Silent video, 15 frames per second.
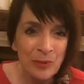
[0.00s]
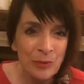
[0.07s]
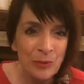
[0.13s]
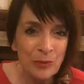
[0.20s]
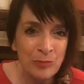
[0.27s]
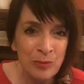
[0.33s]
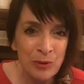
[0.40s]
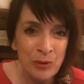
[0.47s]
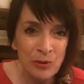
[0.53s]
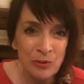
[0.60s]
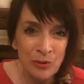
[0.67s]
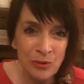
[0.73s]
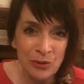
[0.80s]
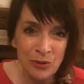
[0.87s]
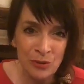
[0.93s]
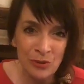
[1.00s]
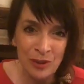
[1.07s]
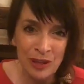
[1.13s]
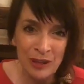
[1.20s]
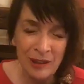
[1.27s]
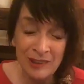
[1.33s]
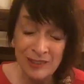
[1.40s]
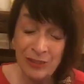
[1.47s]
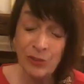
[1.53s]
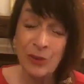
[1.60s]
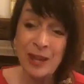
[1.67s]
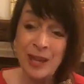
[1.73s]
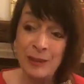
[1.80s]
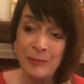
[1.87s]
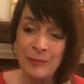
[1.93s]
with beautiful
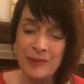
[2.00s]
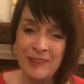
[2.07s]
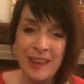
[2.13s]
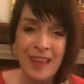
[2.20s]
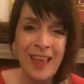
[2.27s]
dreams.